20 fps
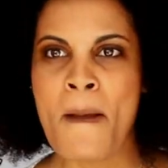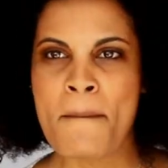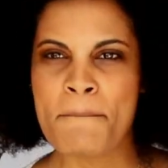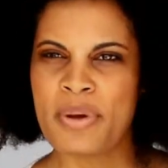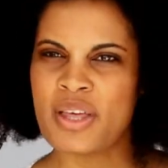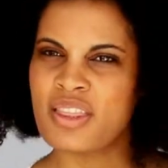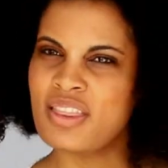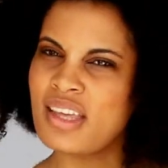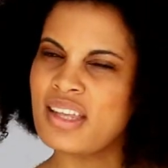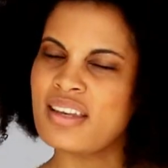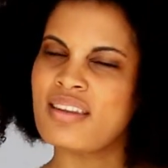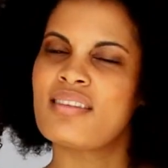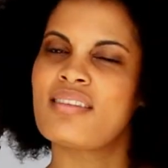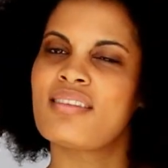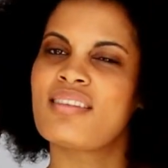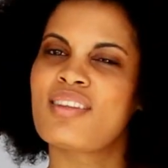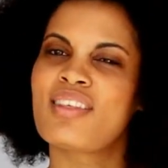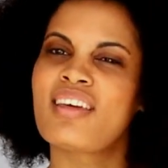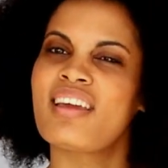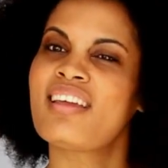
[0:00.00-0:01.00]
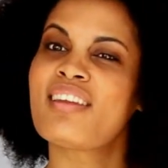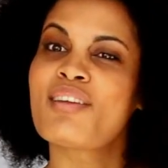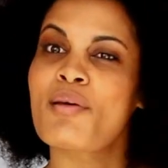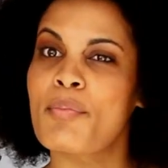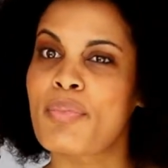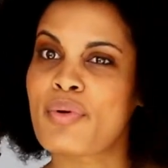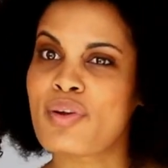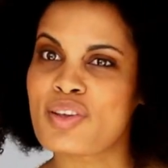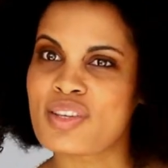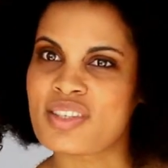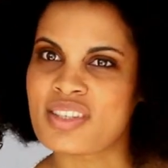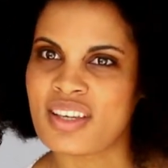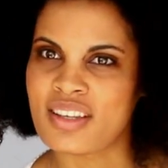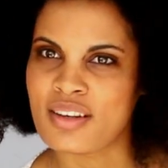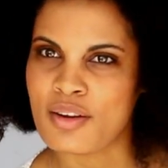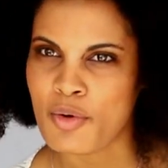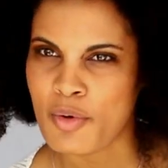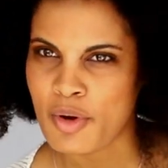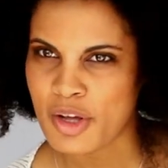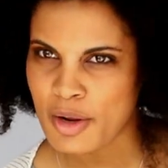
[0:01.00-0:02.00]
but then the inner person,
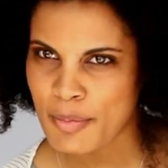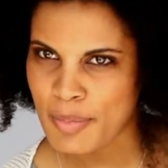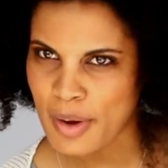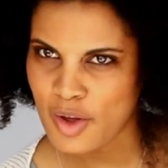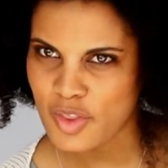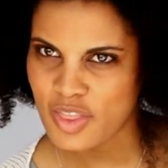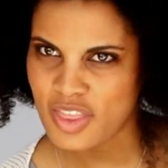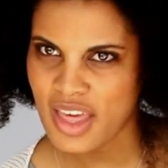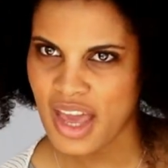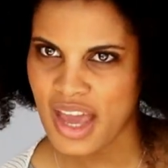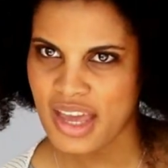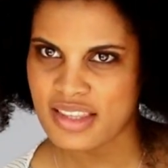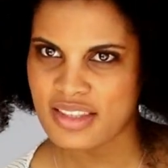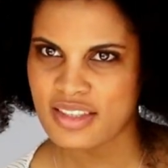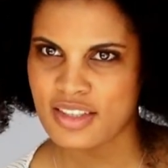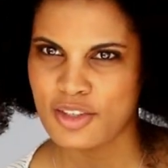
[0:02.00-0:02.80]
what about that?